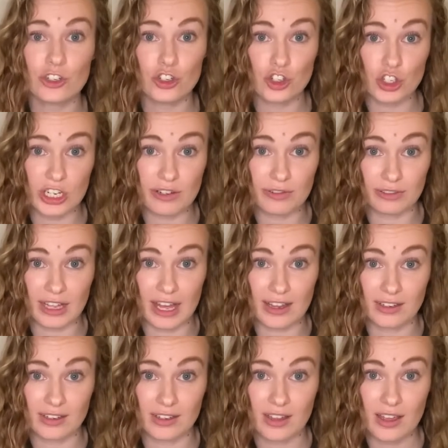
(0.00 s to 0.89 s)
G
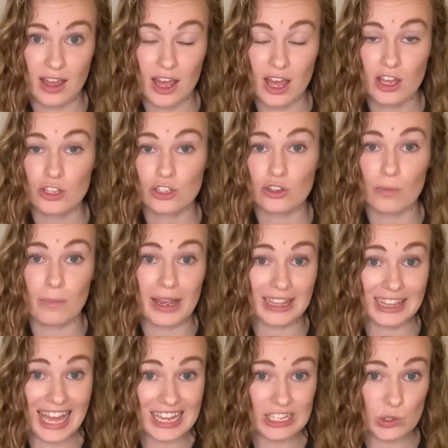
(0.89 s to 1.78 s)
flat. So my
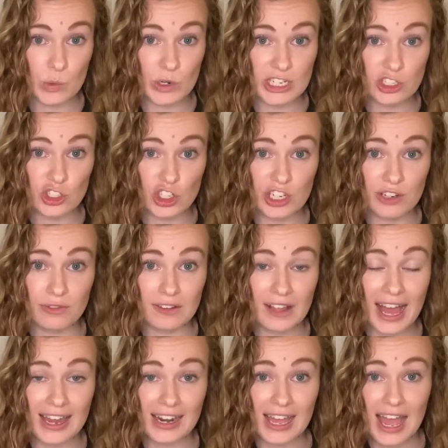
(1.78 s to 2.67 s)
last one is G
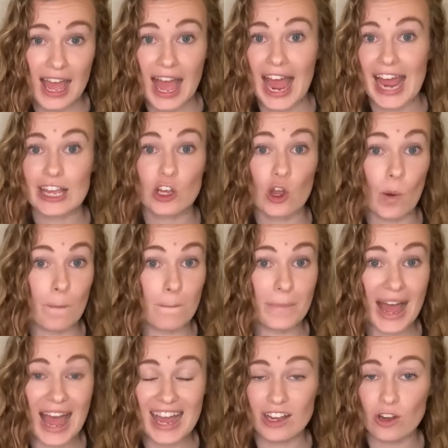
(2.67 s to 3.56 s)
flat. I go
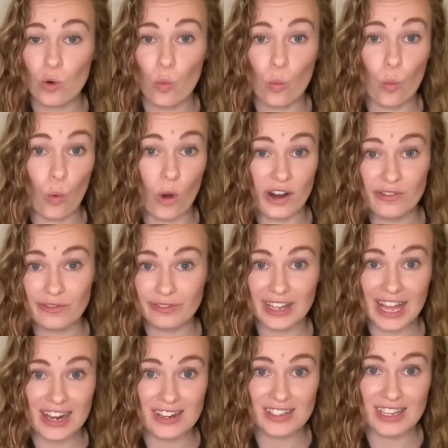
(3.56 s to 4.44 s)
back 1
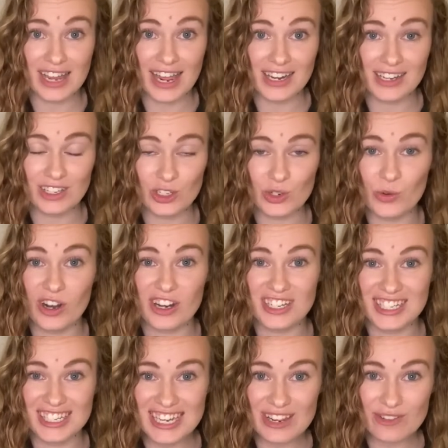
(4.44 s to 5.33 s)
flat sign to our
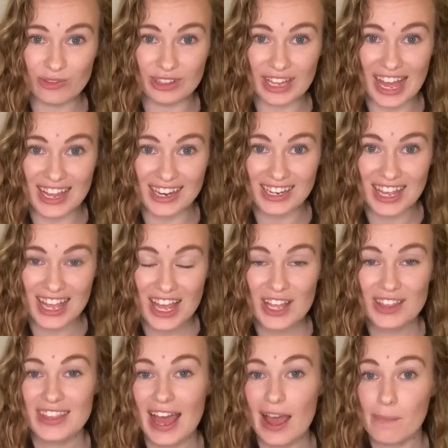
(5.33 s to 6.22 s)
D flat.
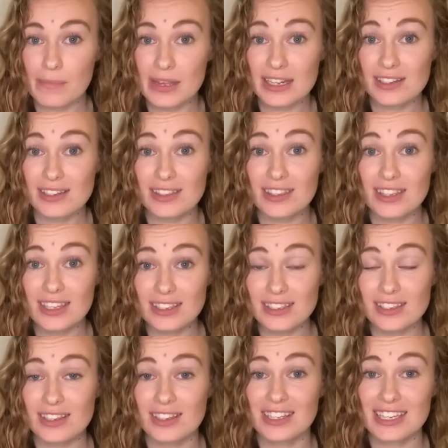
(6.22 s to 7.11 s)
That means
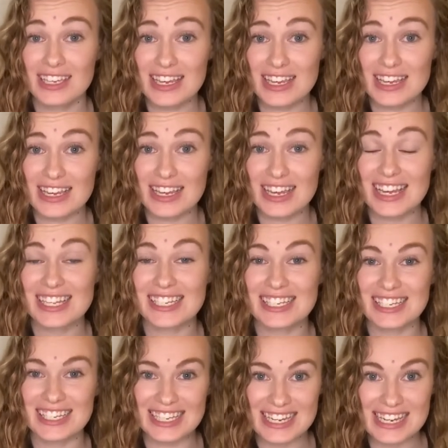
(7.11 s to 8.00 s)
this key is
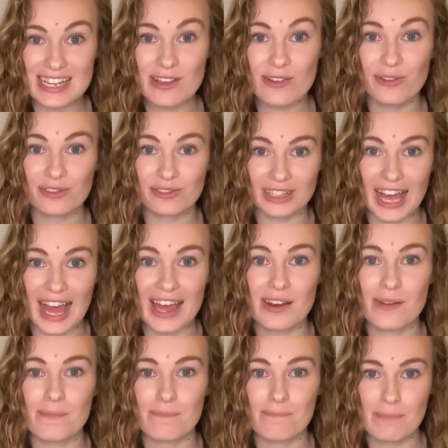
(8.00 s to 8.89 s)
D flat
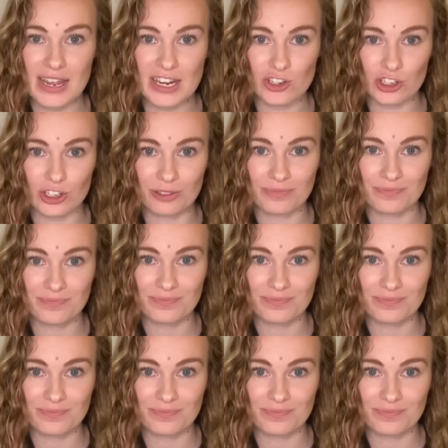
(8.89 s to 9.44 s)
major.